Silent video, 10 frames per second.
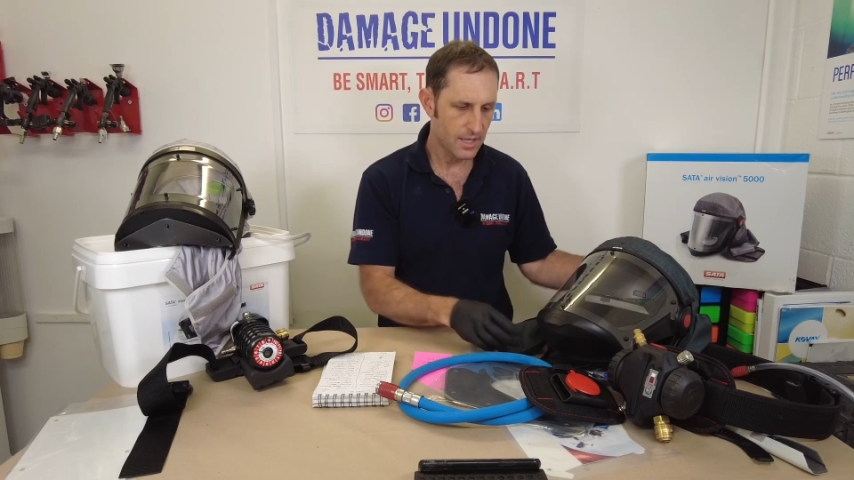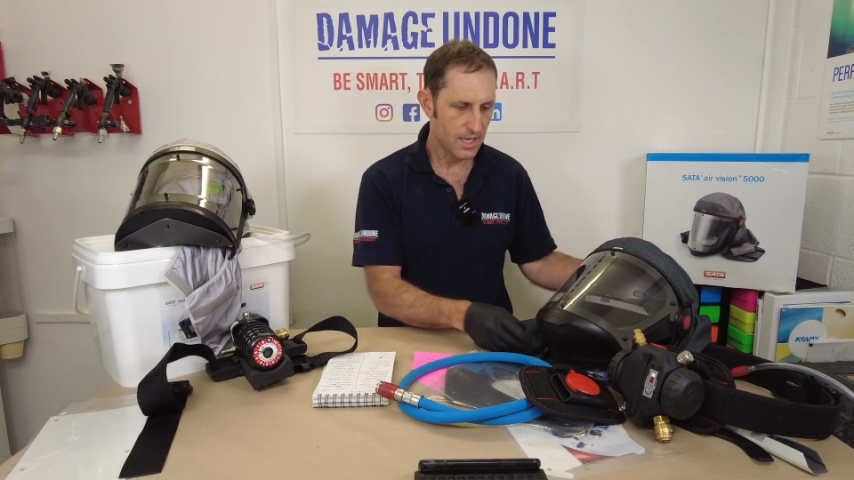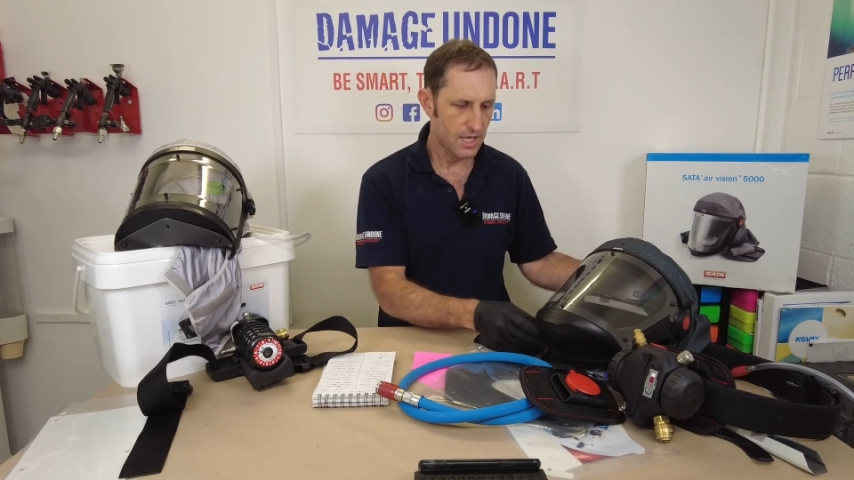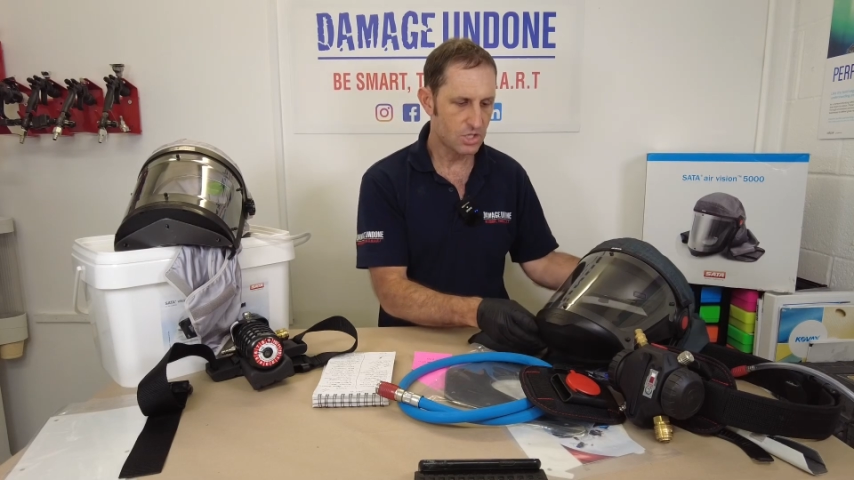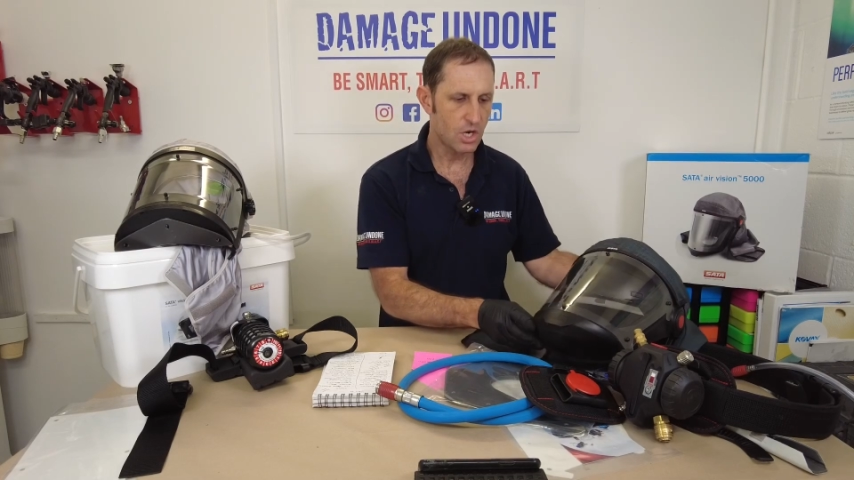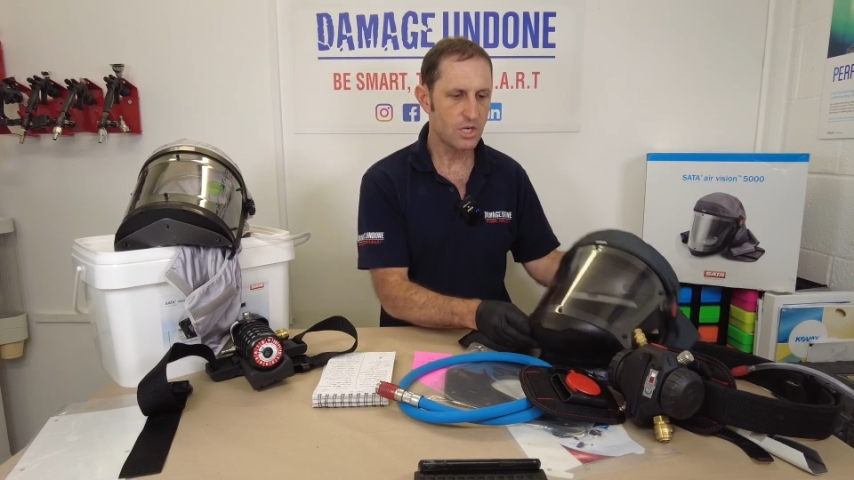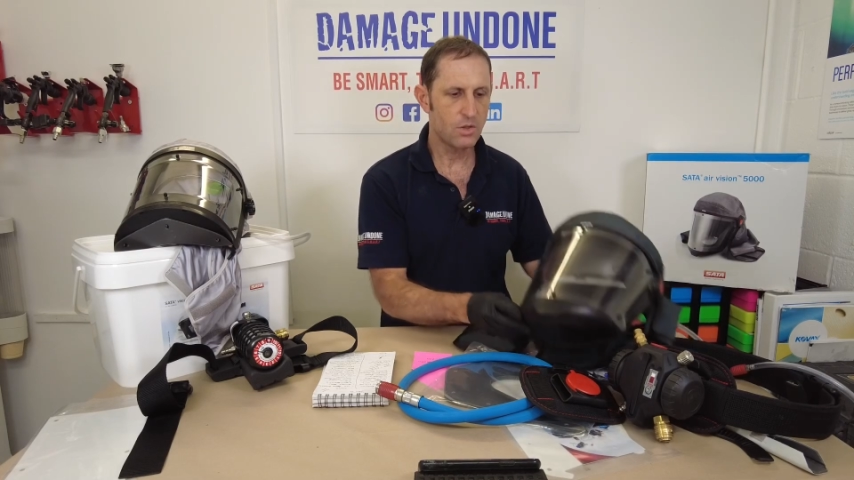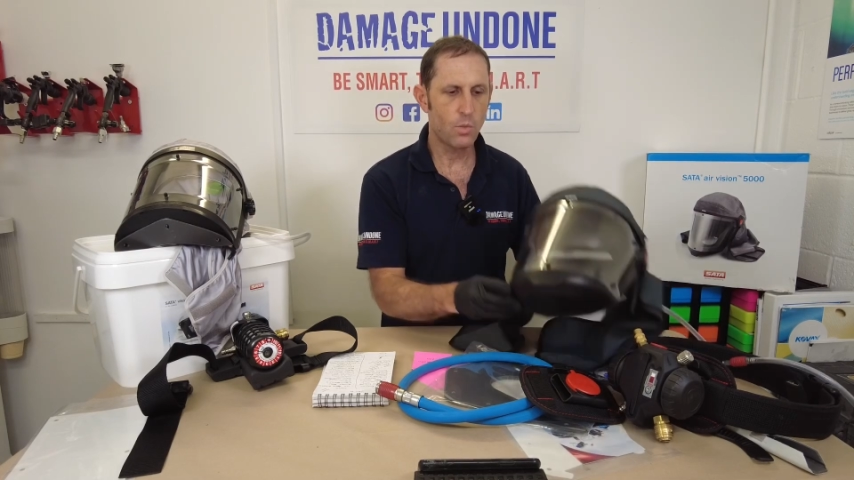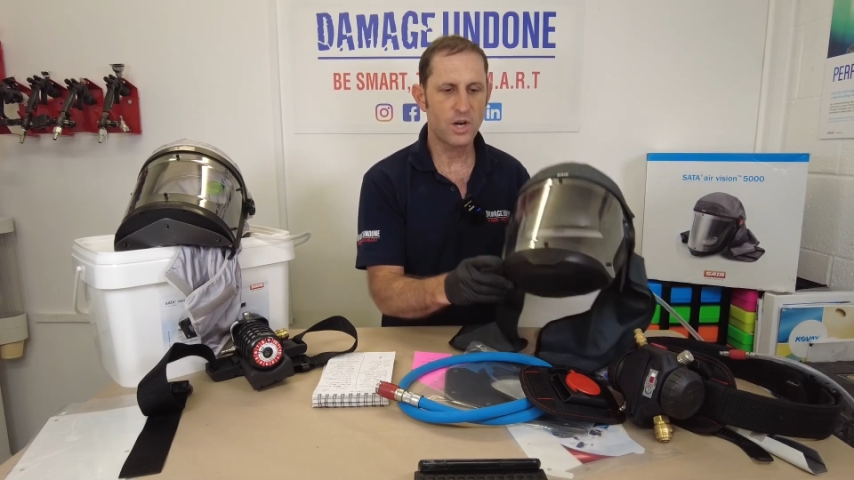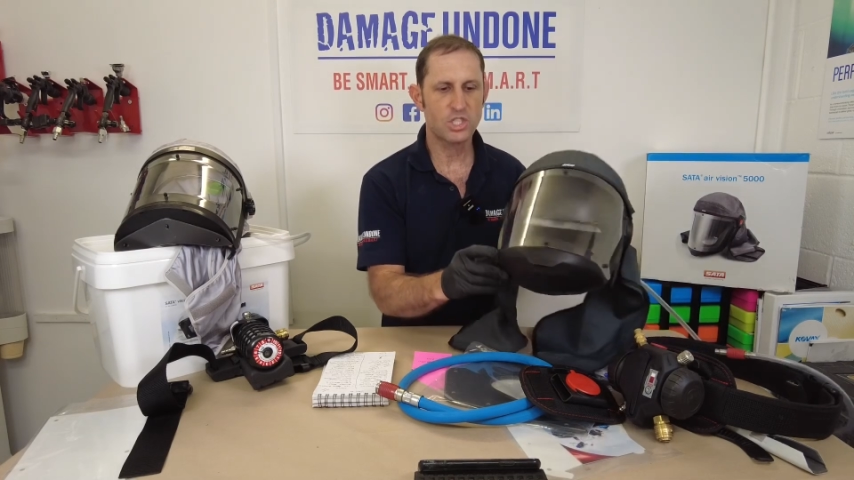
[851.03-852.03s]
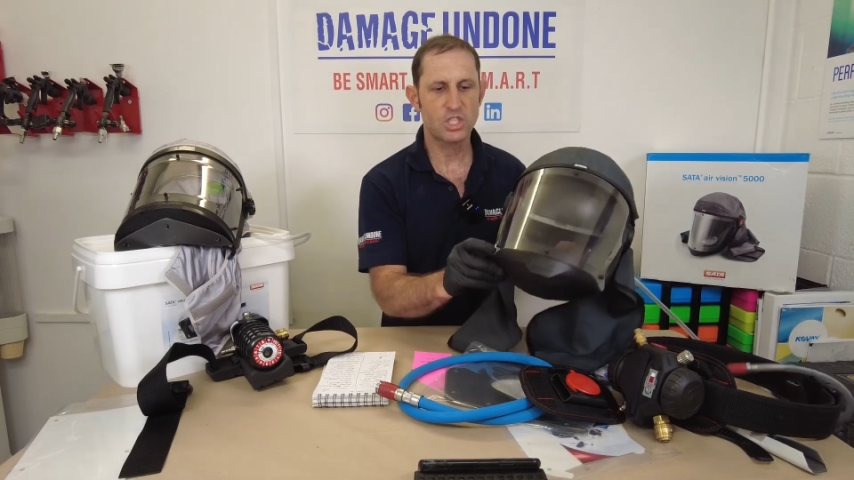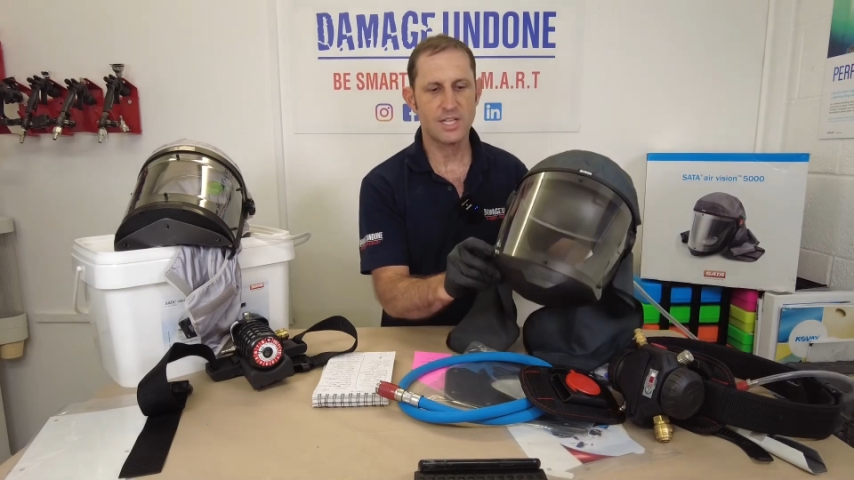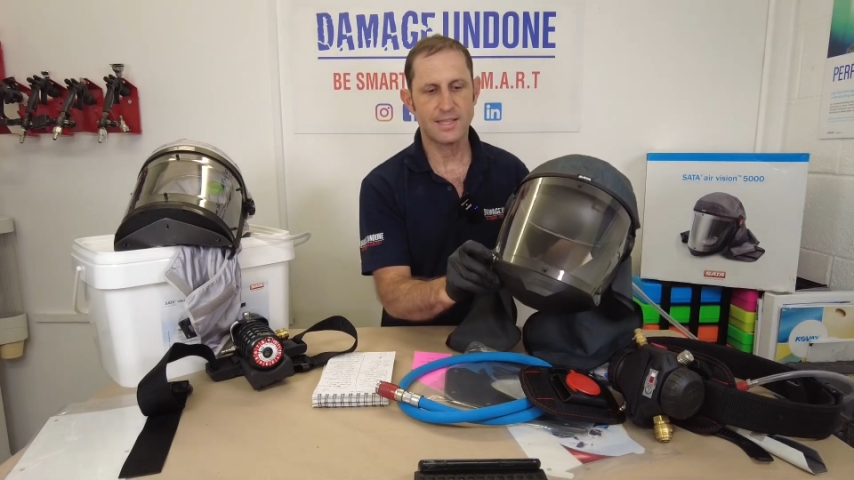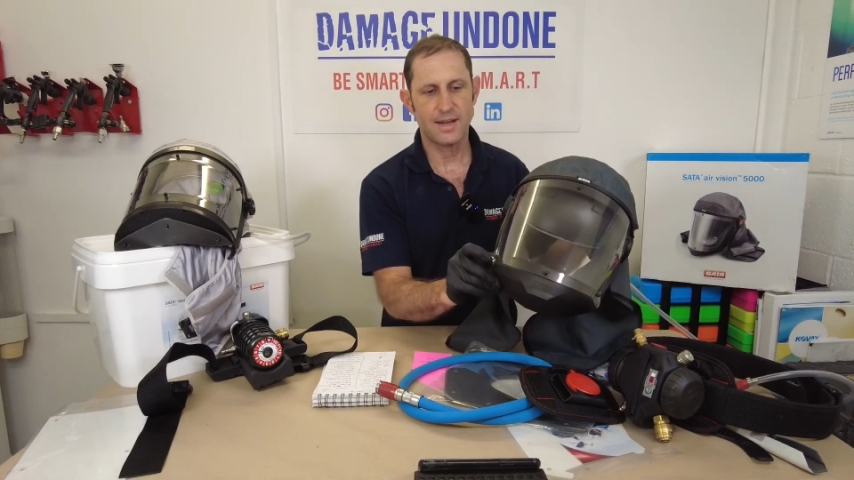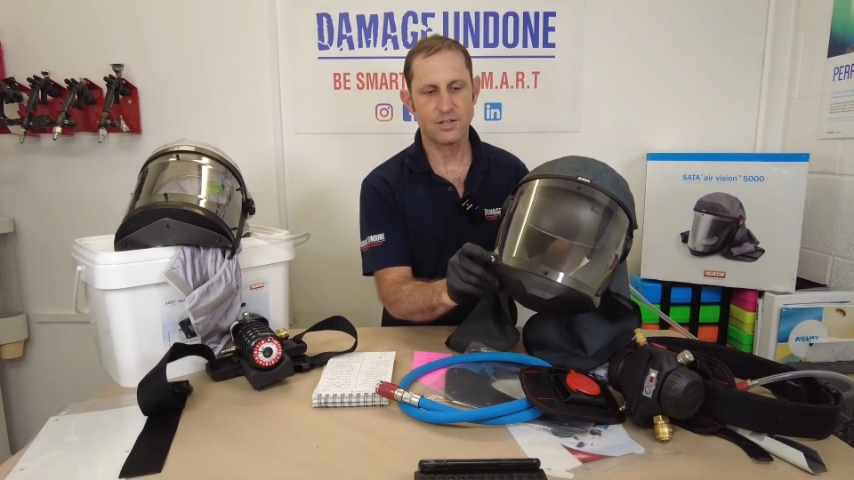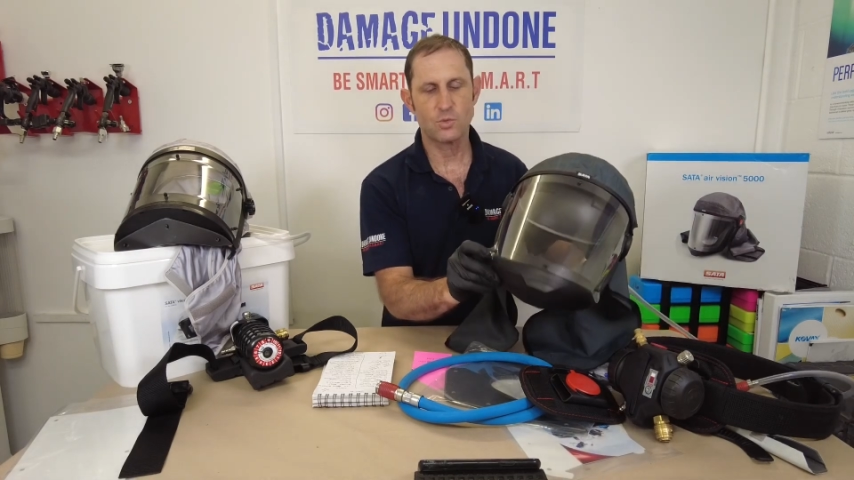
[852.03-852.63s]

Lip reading: it's only the one sheet there as